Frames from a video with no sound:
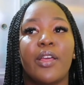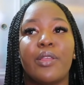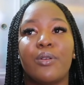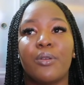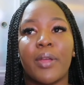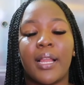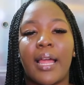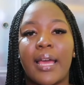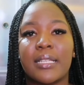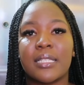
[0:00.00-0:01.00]
you will
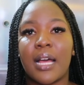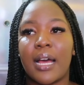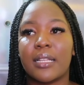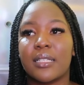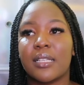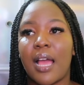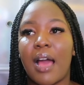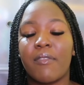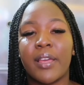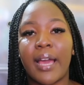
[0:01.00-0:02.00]
realize that
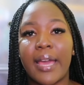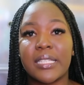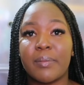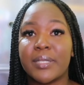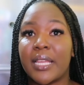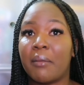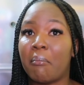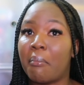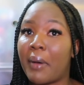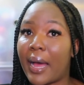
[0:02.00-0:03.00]
having items
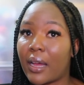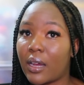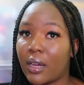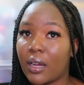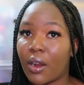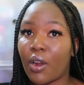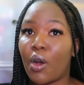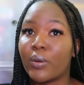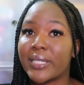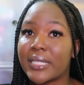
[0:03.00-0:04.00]
sent back
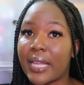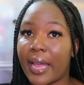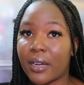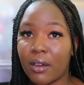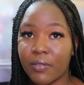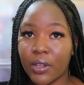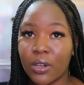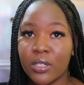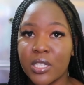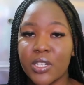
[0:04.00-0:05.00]
or outside of the
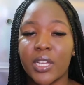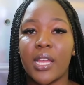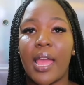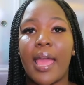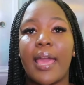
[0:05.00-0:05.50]
country,